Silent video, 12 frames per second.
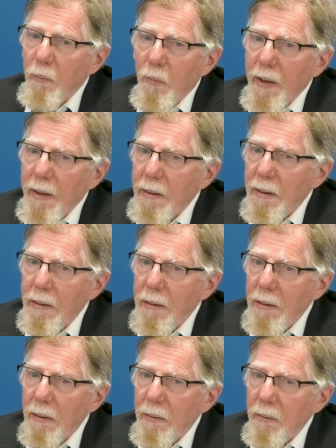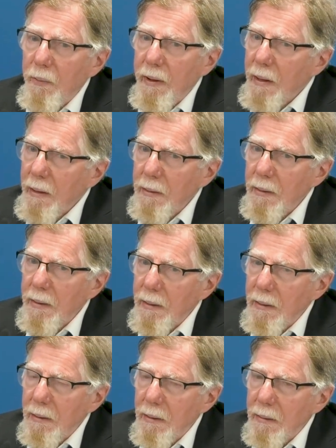when we held
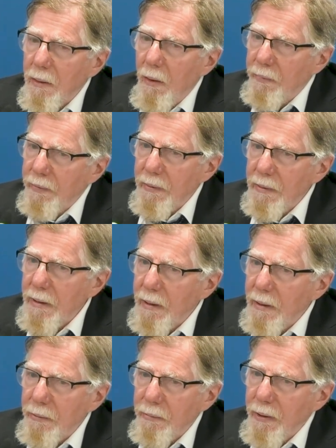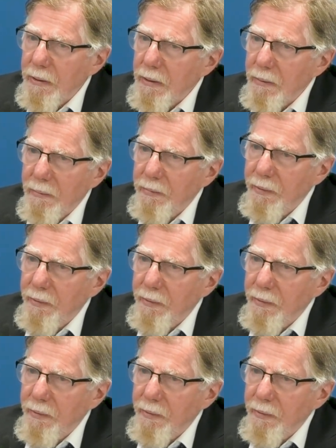the conference against racism and